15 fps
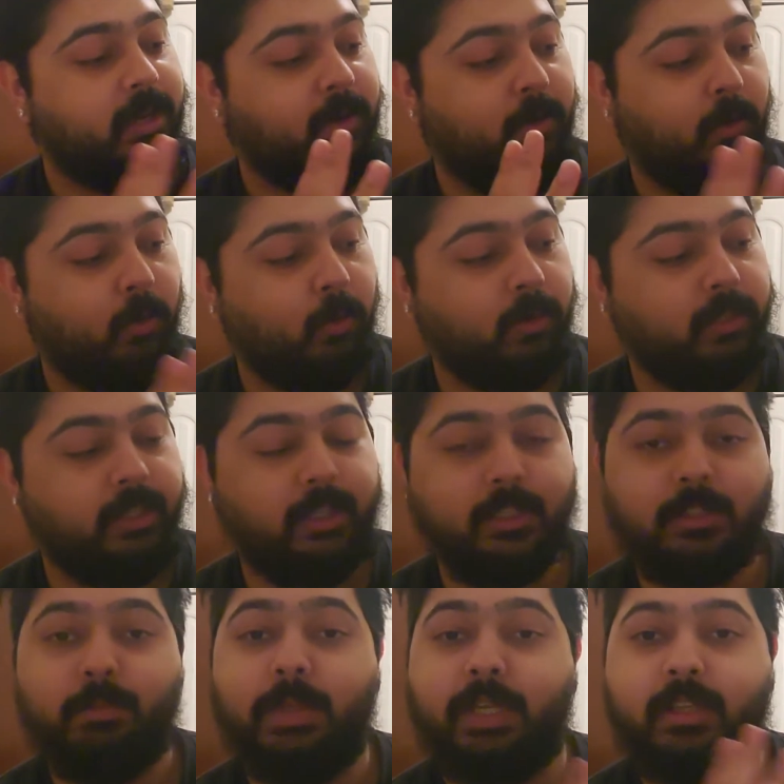Hold
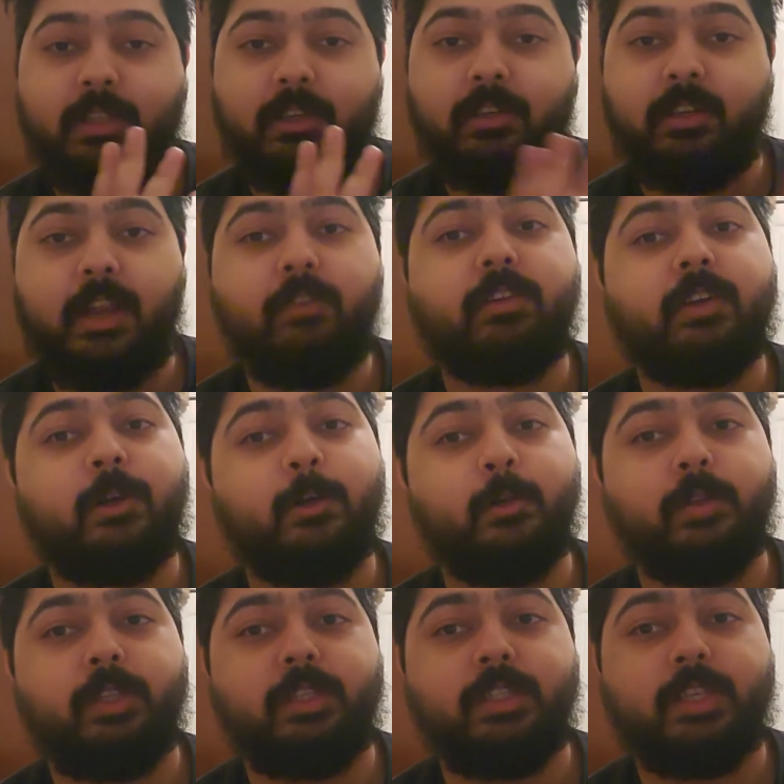these because they're never going to
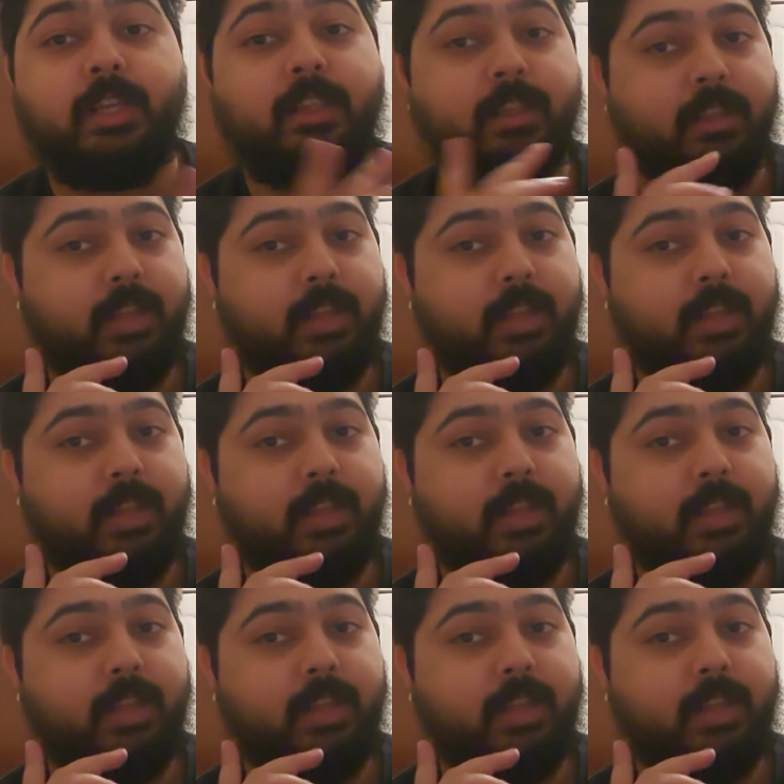release again.